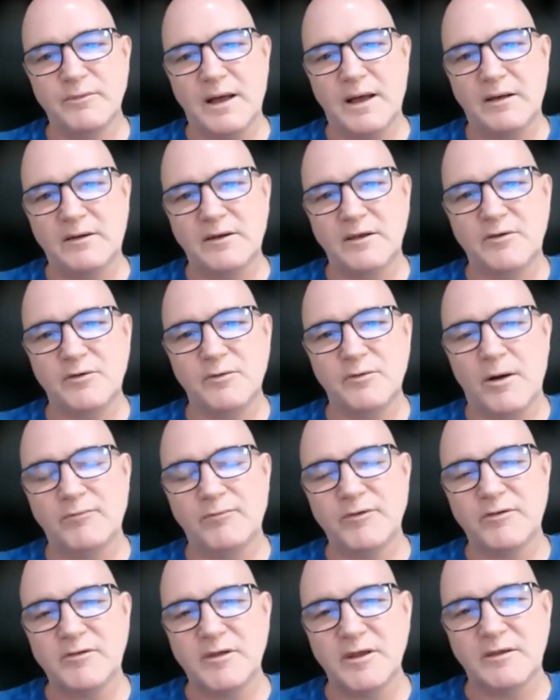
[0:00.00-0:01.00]

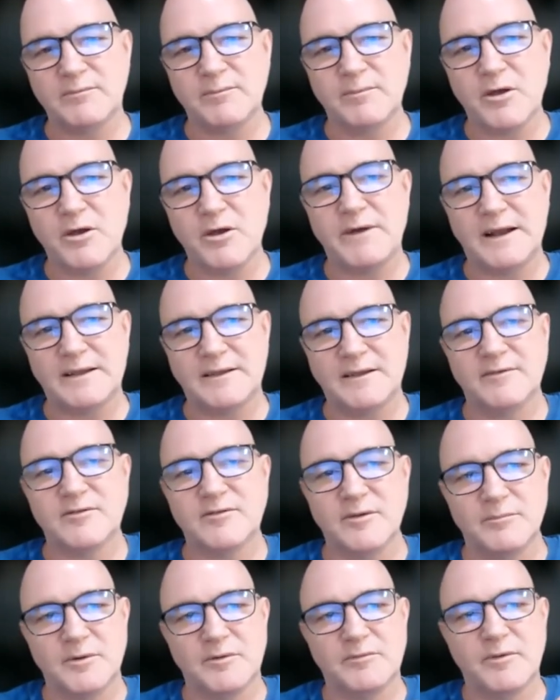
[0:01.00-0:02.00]
Obviously, correcting
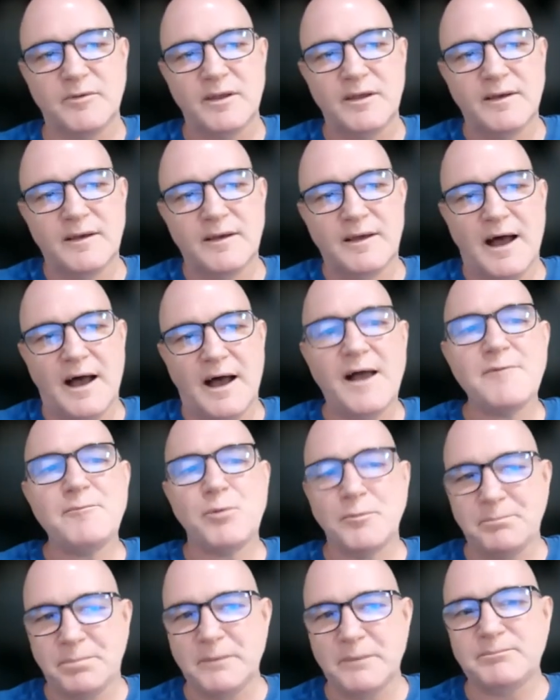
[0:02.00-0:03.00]
someone, I
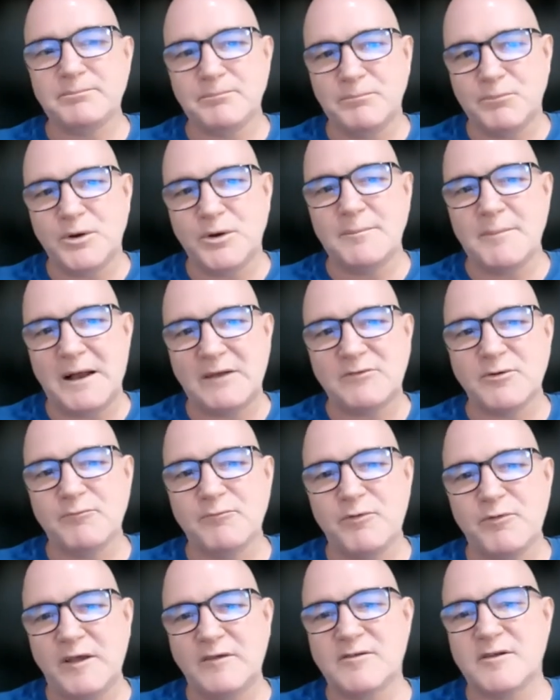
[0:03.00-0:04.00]
would imagine
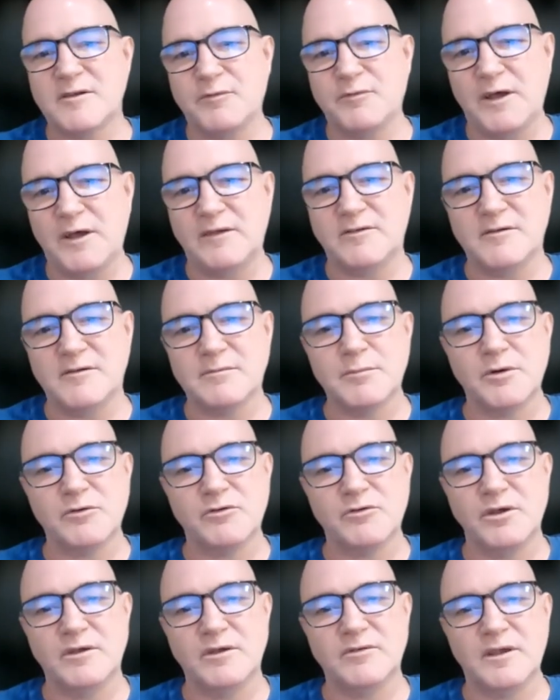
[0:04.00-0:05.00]
face-to-face is
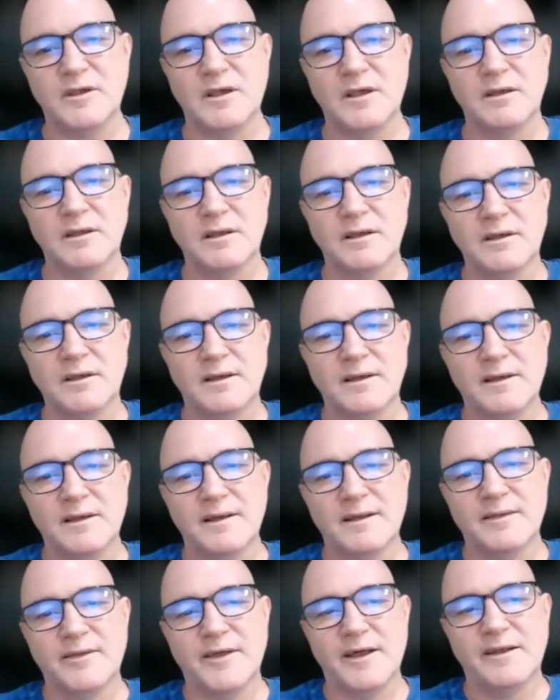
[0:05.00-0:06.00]
much easier
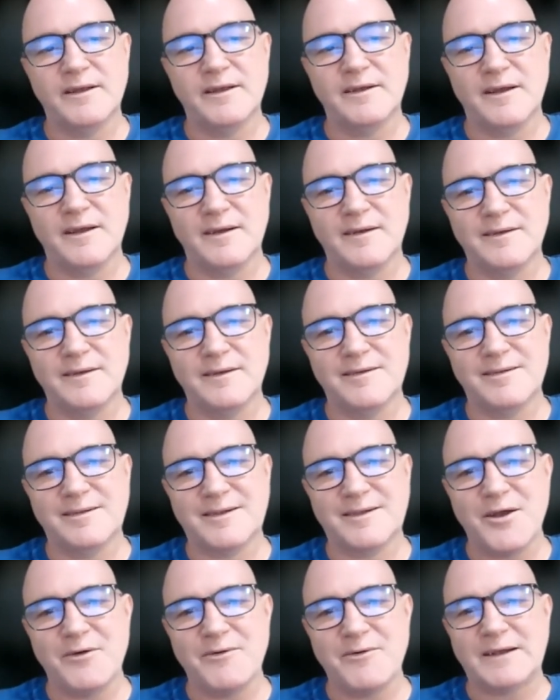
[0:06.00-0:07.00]
than
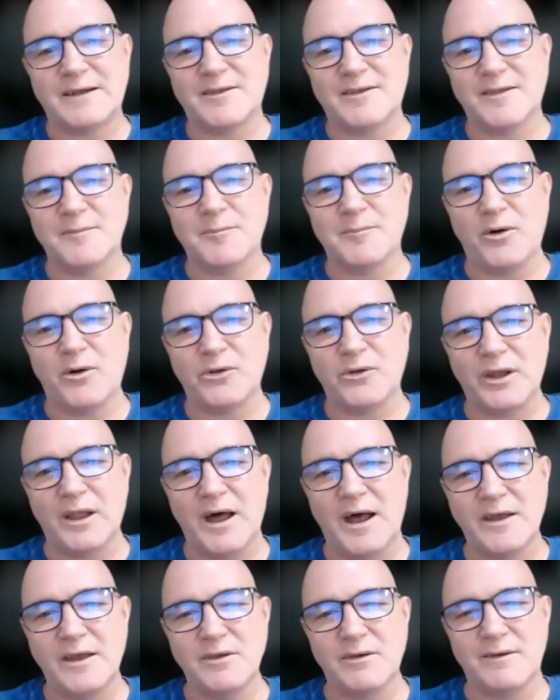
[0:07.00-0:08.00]
correcting them
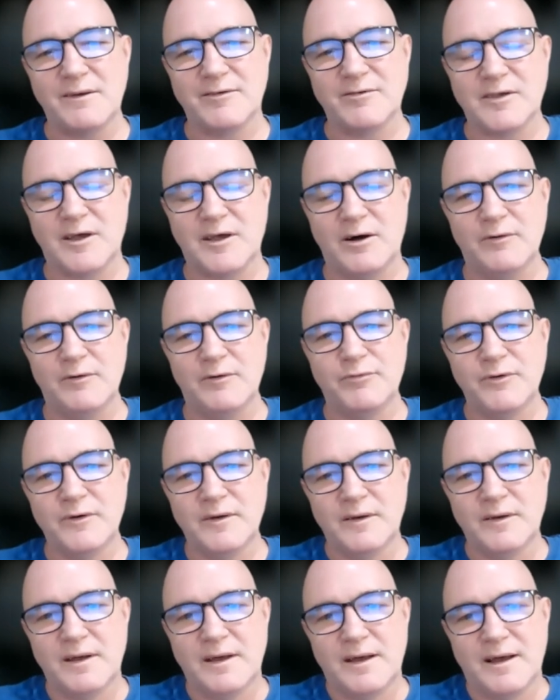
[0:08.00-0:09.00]
online. You
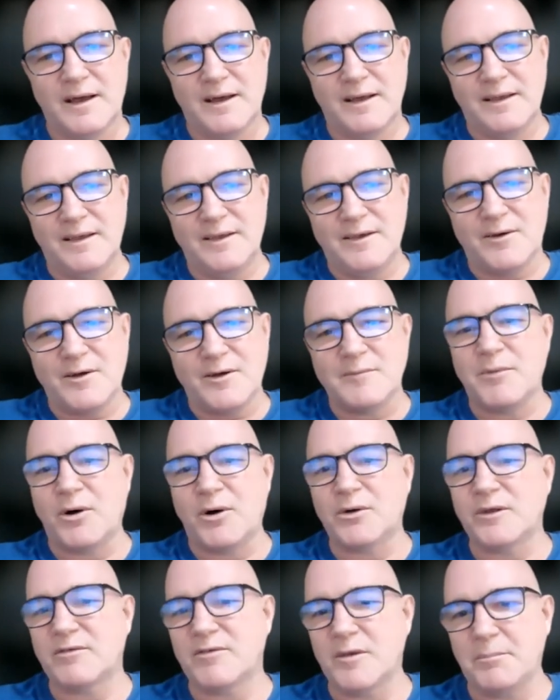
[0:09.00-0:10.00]
can
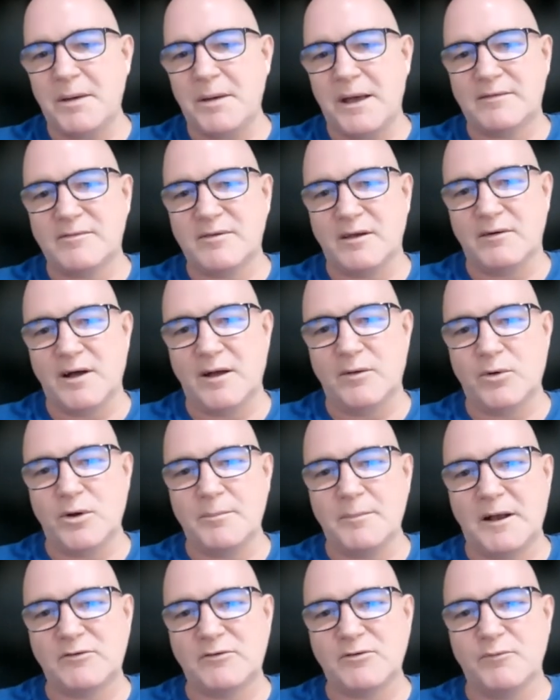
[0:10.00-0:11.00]
monitor better, I would
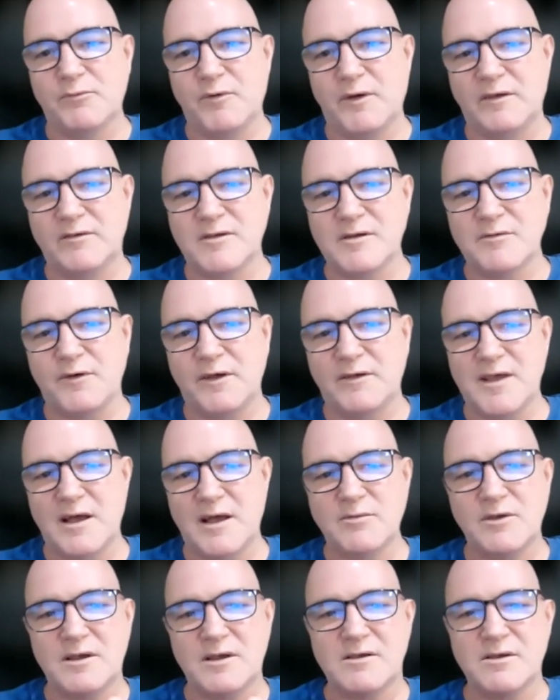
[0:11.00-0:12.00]
imagine, face-to-face.
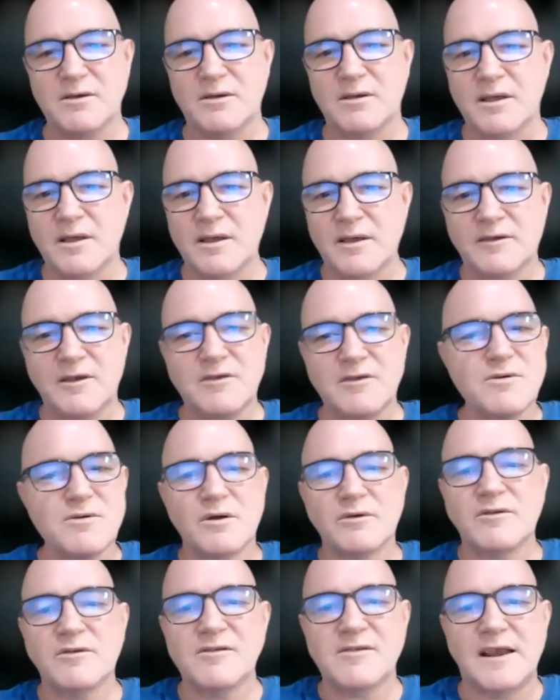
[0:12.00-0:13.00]
How did you
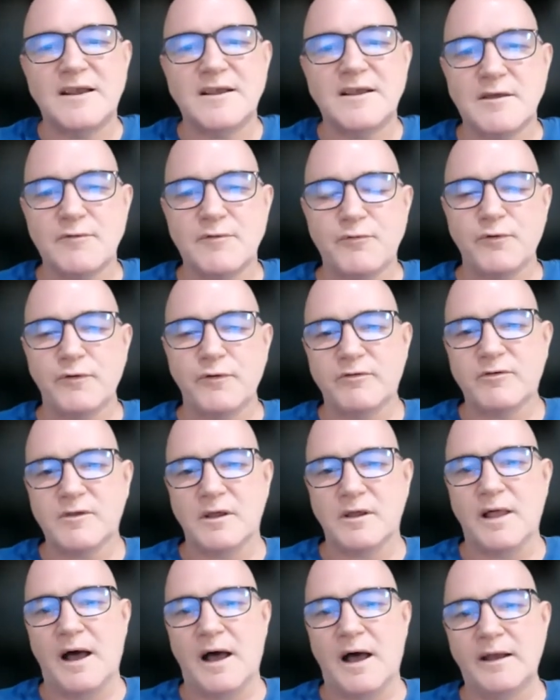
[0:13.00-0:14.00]
notice any difference
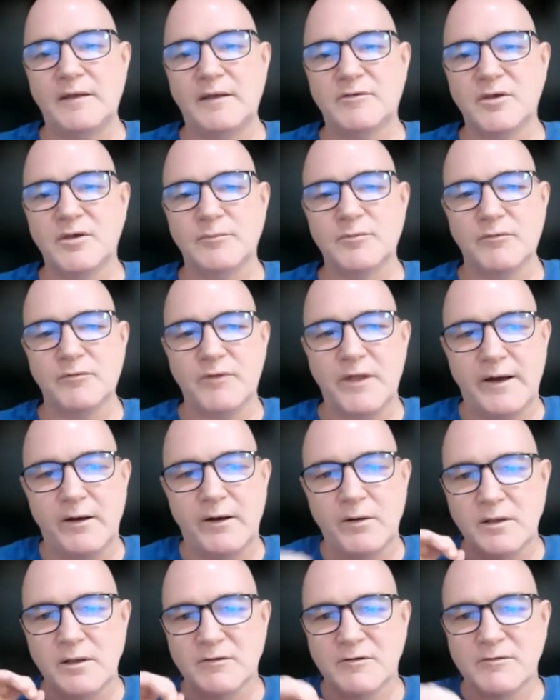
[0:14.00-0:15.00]
to that in terms of that
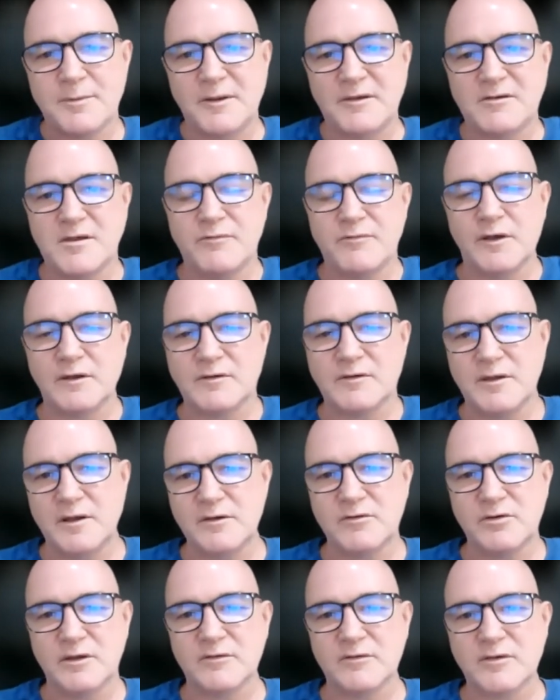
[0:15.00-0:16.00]
specific
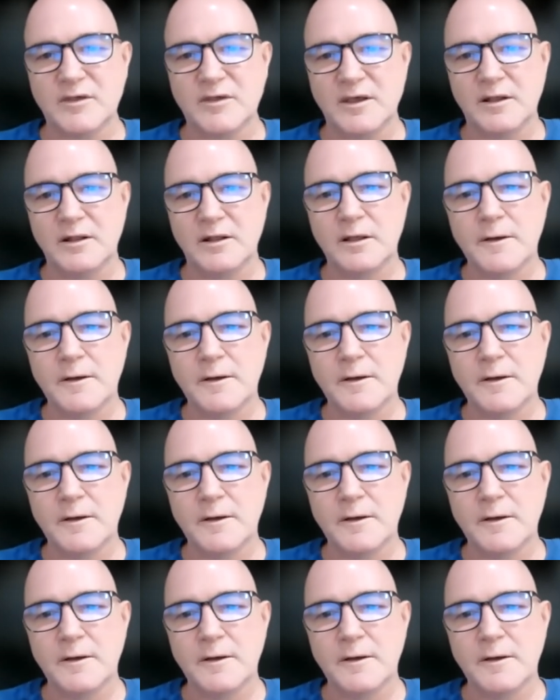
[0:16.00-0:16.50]
teaching skill?